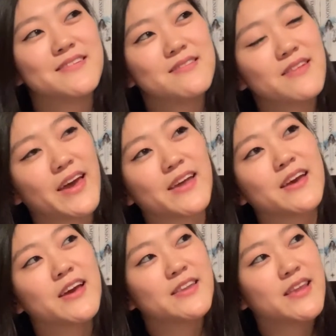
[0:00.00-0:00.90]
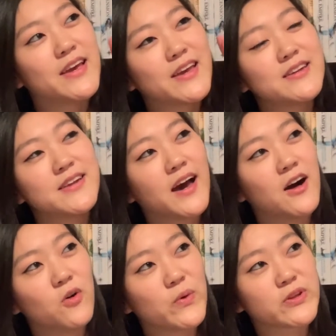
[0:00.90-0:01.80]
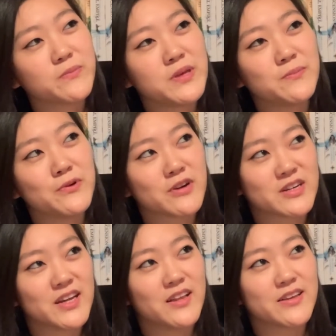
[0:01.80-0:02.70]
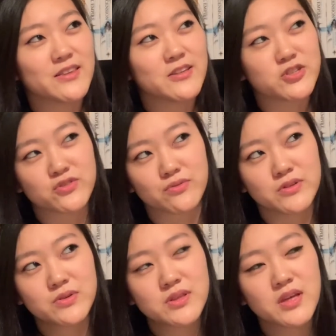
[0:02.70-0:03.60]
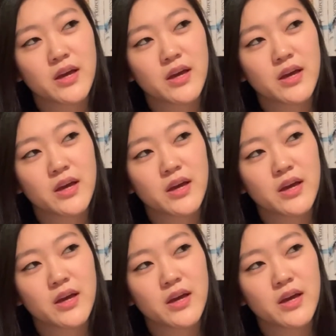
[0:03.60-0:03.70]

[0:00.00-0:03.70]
like they can tell whether people are telling the truth,